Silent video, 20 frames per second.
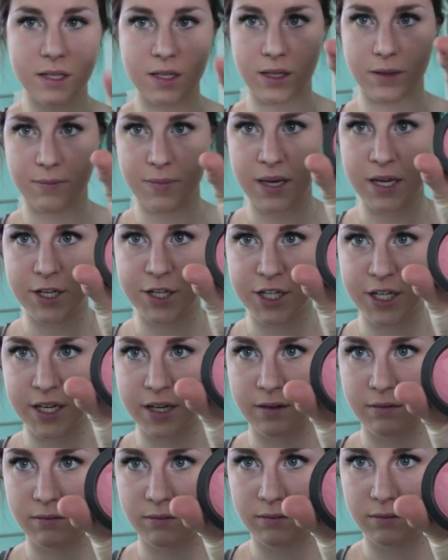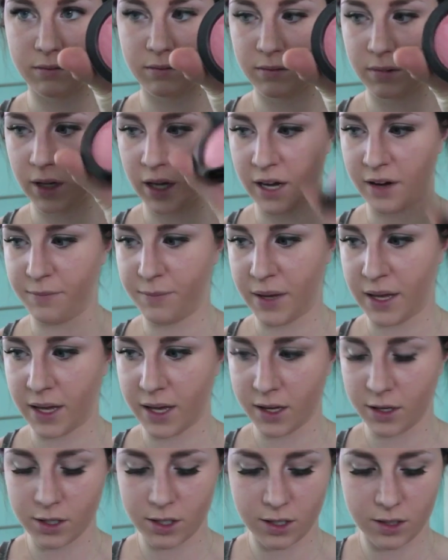It's a peachy, kind of
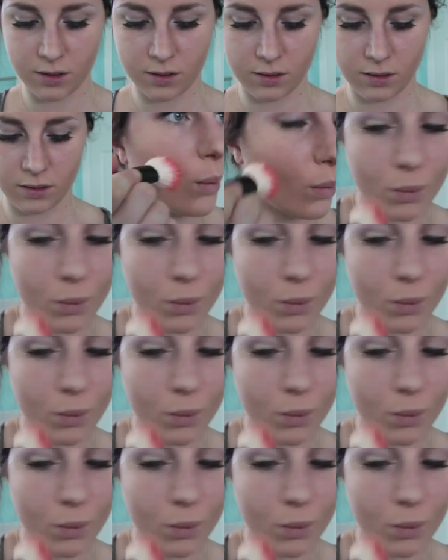pinkish.